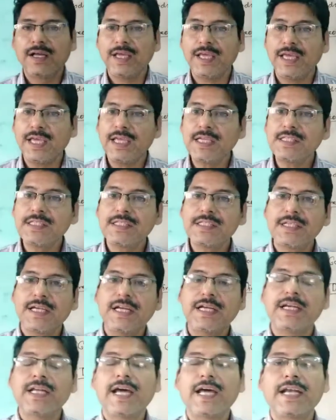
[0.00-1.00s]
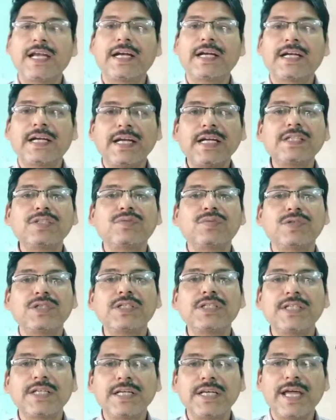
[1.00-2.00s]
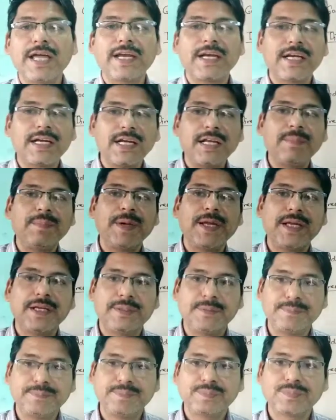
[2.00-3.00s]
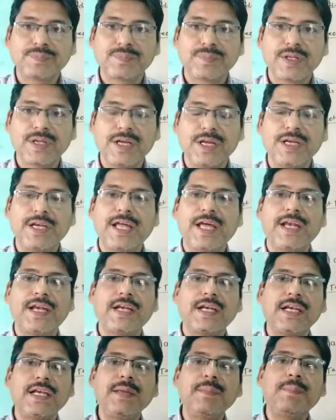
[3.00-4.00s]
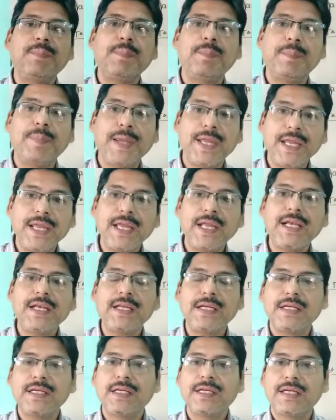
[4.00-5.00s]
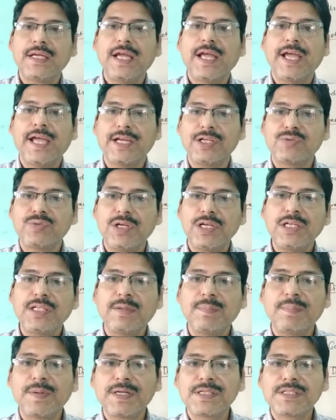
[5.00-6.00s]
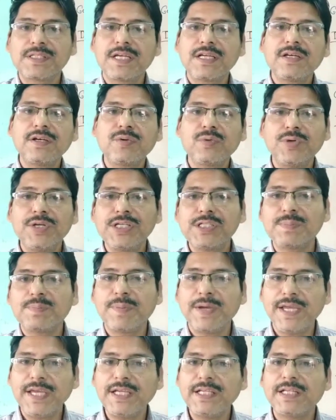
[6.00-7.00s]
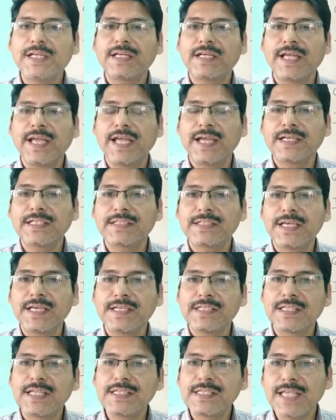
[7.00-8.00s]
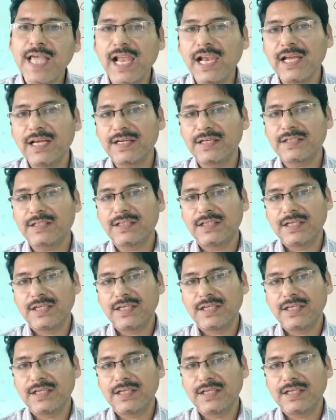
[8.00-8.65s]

is indirect tax, which is indirectly paid. Indirectly paid, actually the person who is paying the tax is the seller,